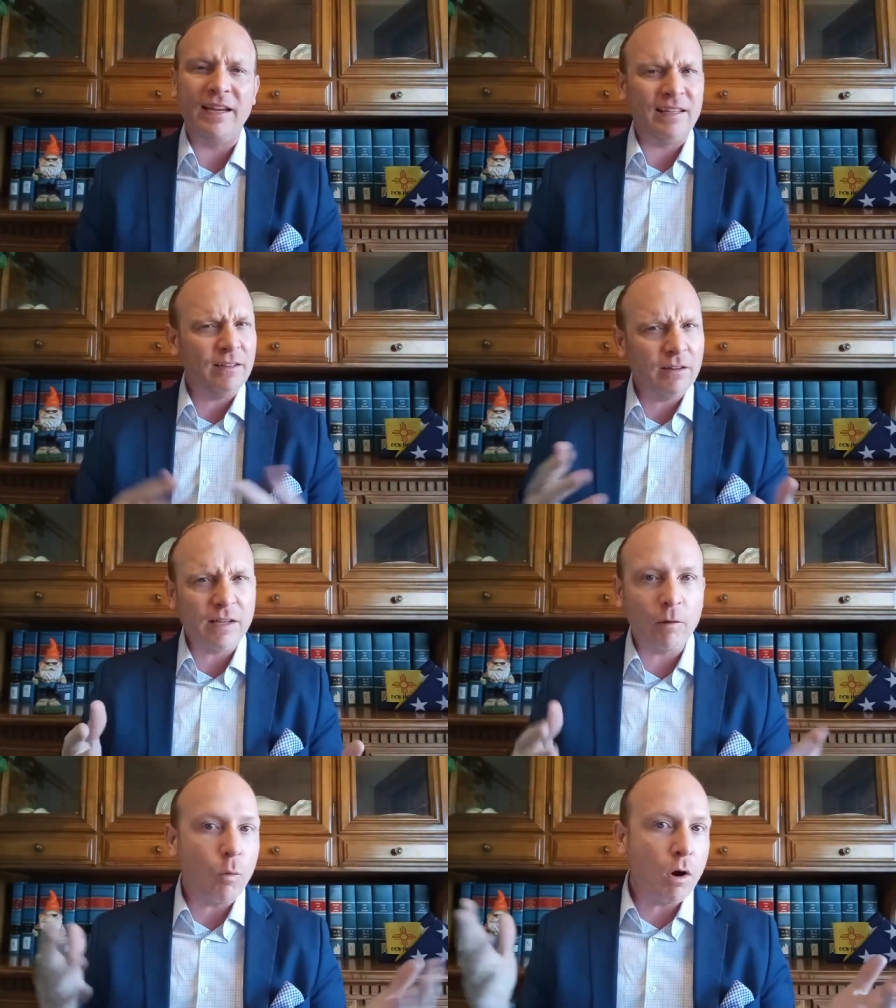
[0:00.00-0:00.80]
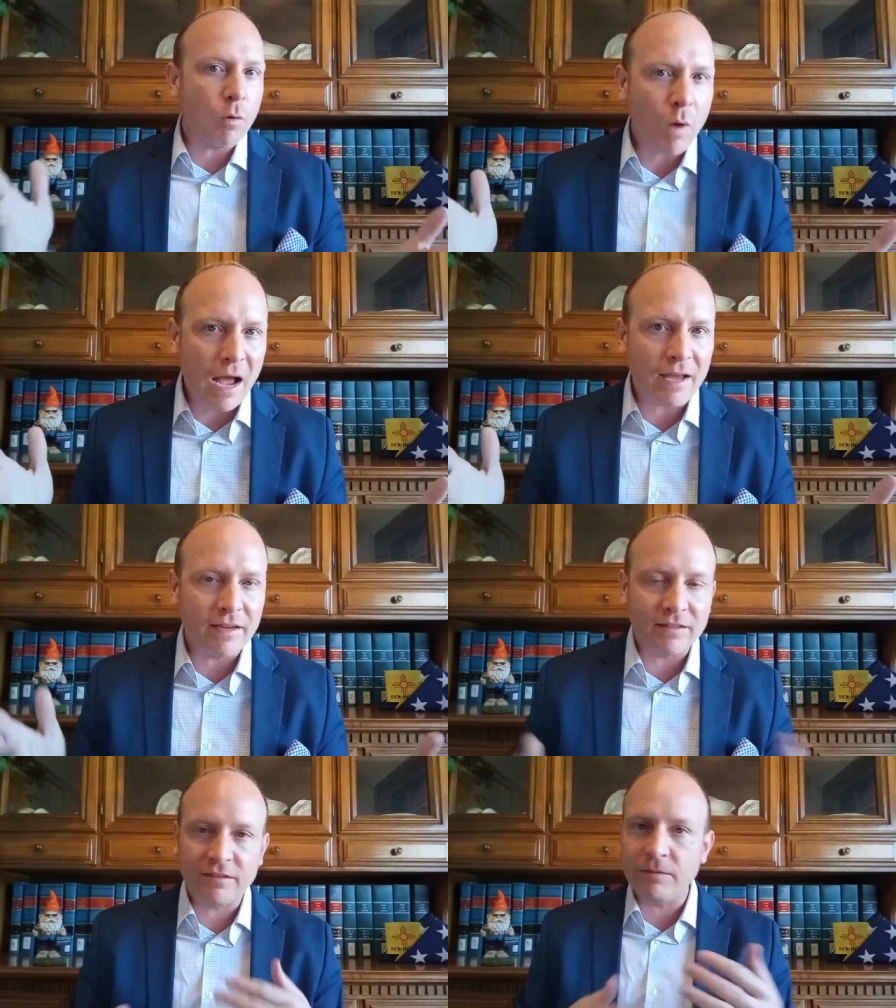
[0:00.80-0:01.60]
And they're like, well, why?
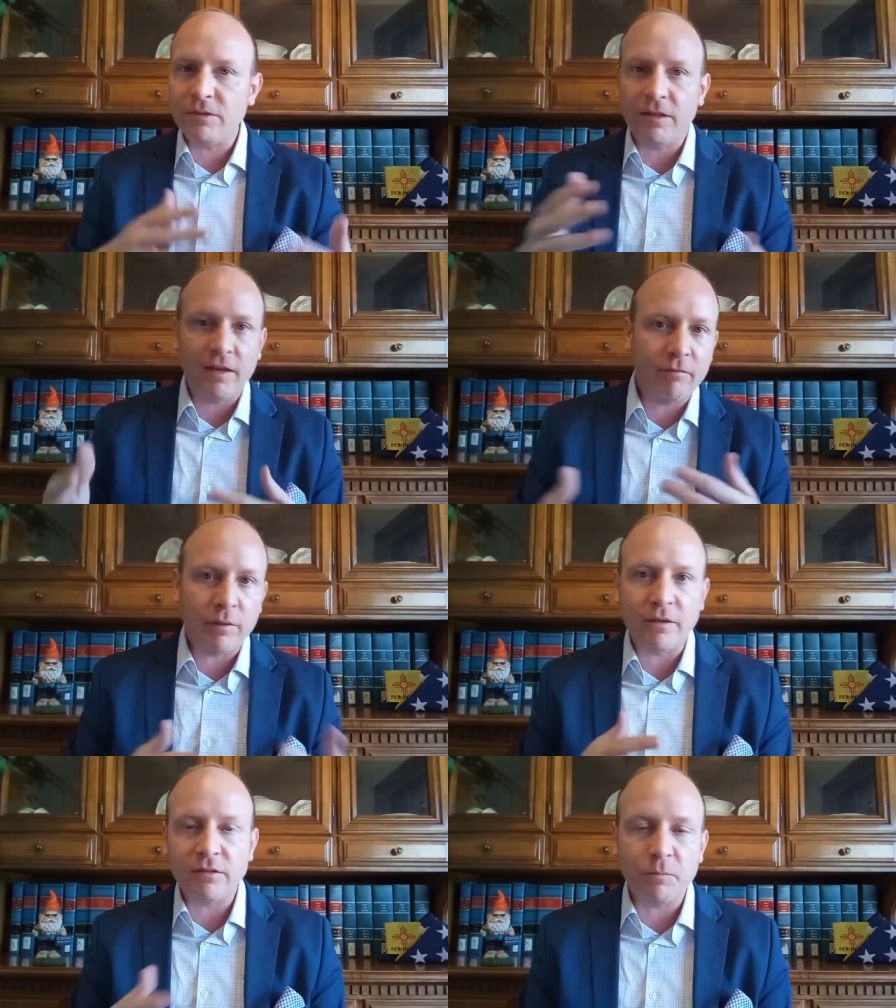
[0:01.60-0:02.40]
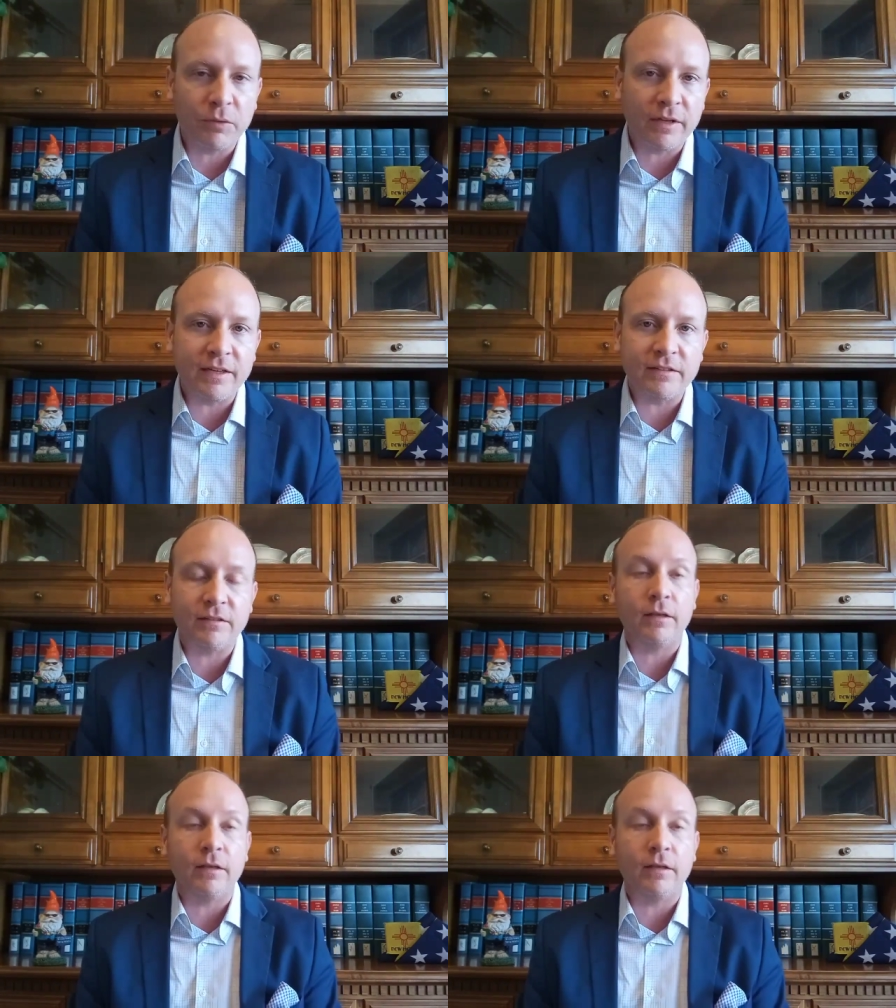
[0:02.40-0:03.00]
It seems like everything's in place.